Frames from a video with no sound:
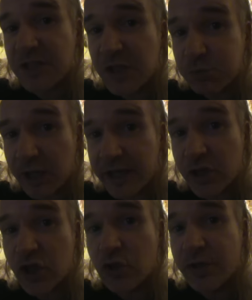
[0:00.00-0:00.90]
display of
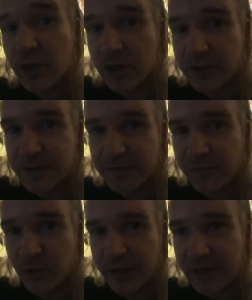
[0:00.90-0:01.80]
shooting her in the
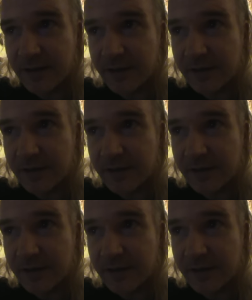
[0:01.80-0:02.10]
forehead.